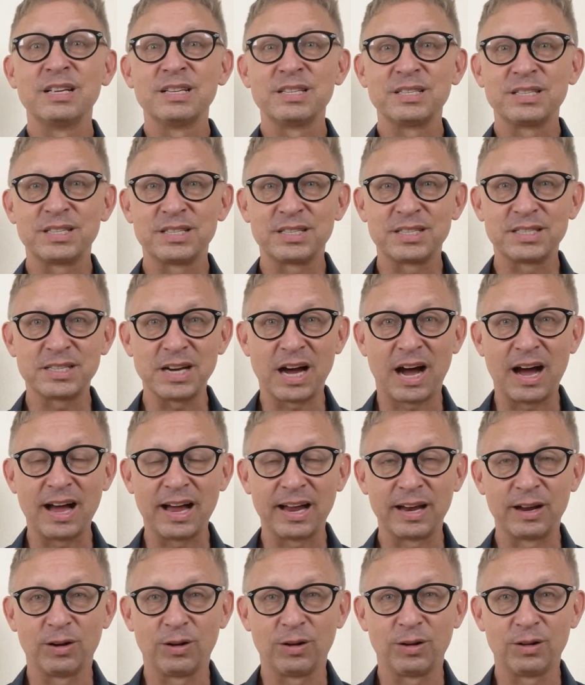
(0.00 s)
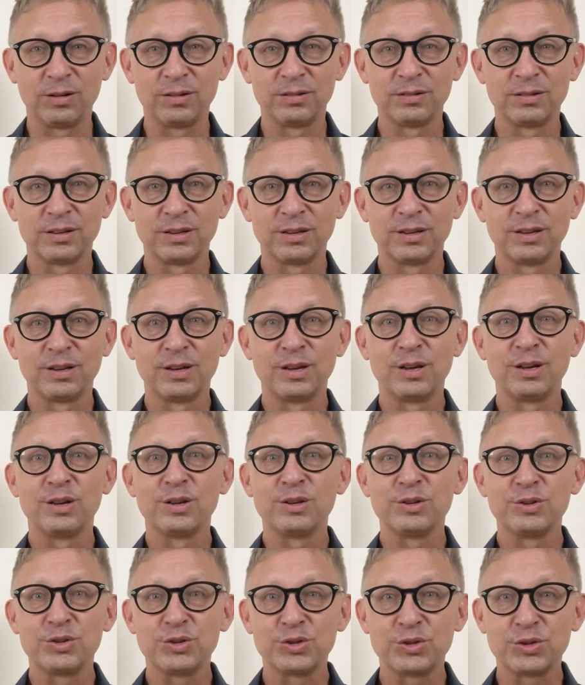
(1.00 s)
style,
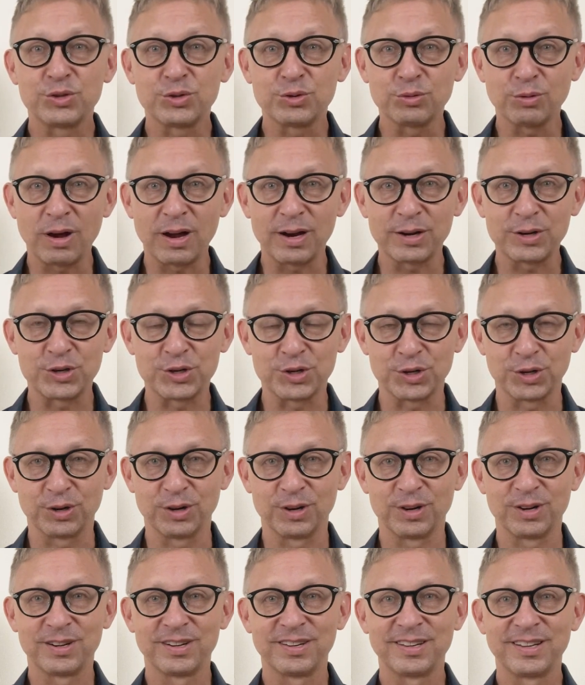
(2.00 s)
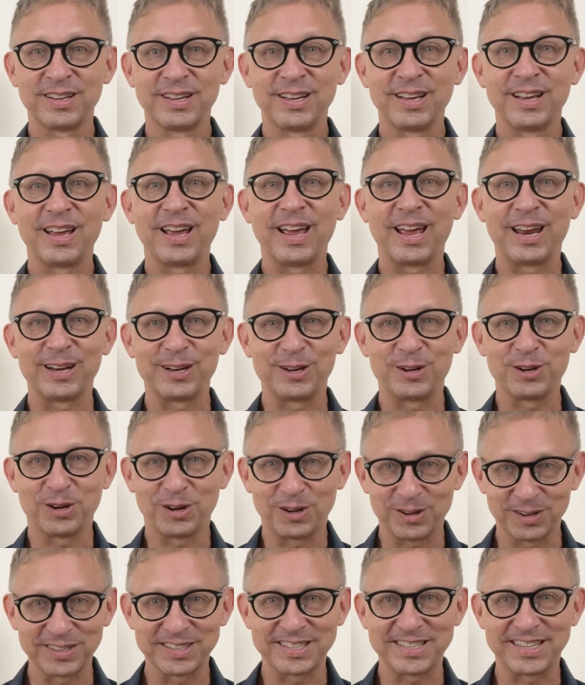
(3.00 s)
structure, and
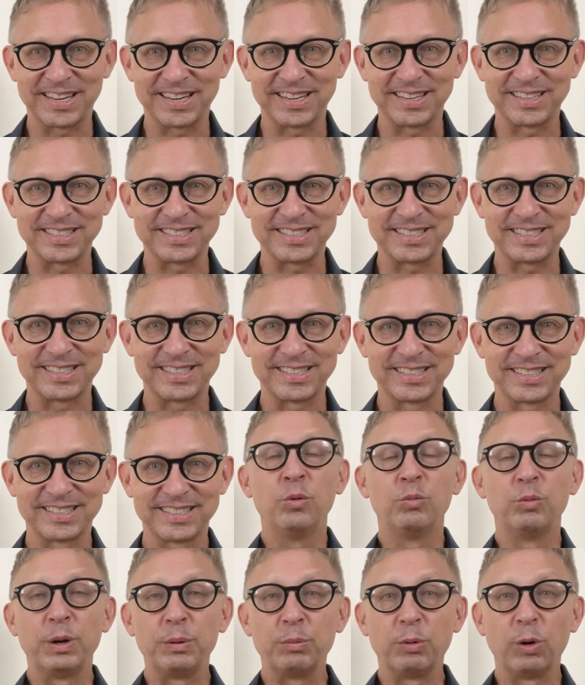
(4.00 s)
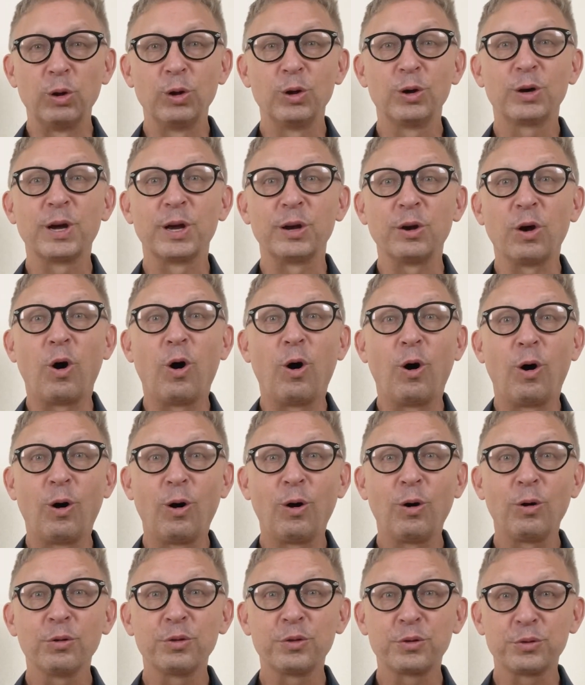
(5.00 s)
content. We will look at
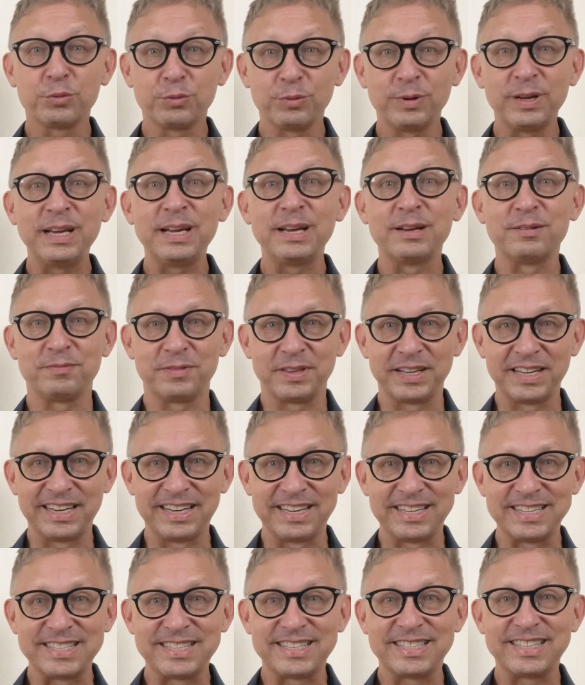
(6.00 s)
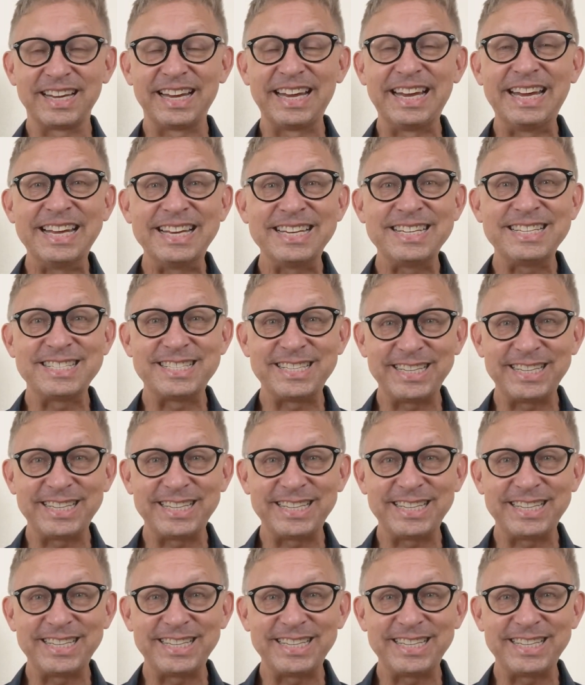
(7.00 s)
all three of these in